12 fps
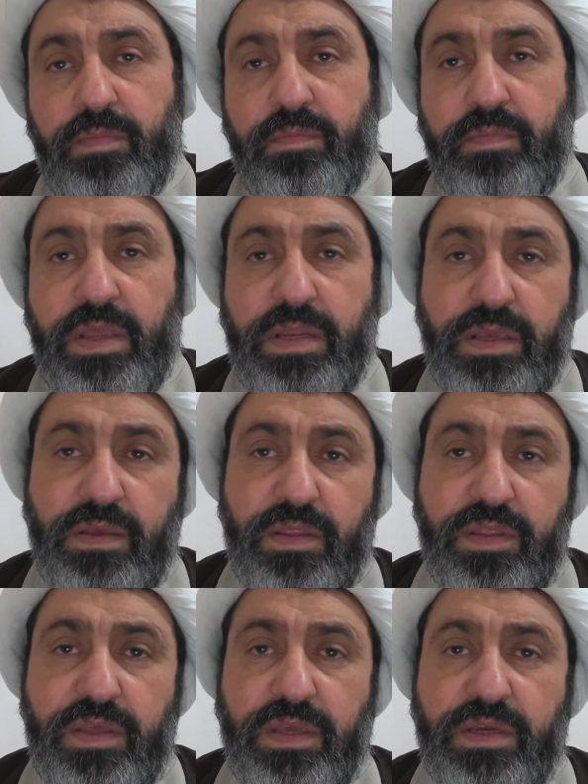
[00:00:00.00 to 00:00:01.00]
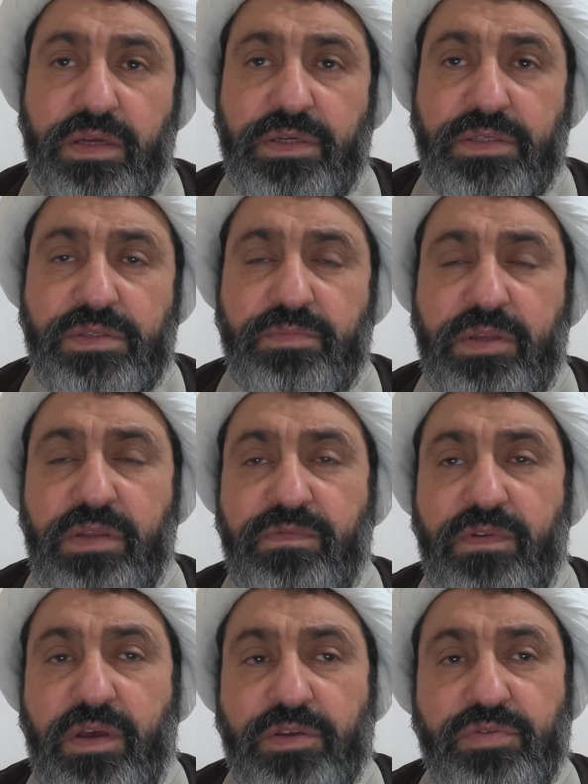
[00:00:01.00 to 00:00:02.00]
many thinkers, many
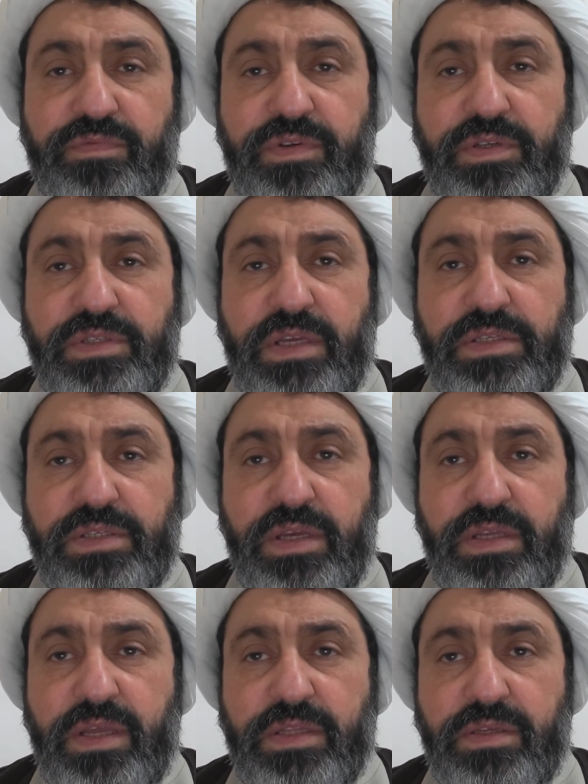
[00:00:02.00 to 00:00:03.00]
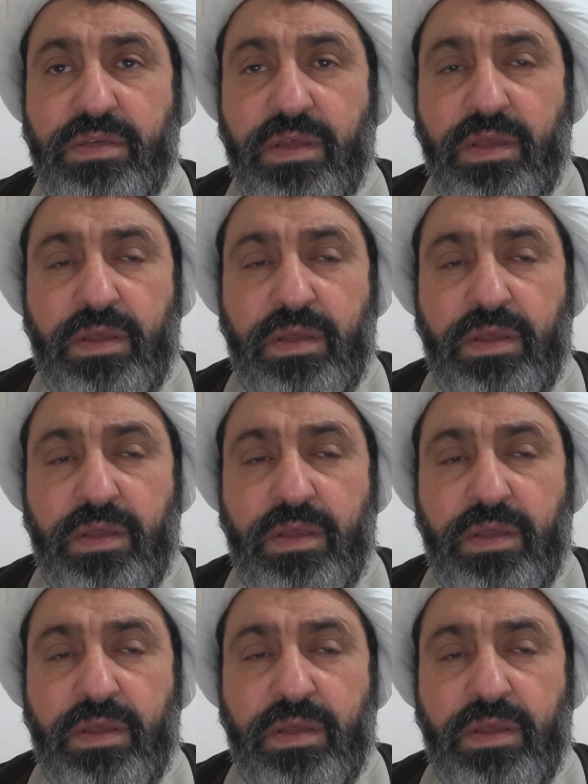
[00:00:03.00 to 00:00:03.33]
philosophers, they say that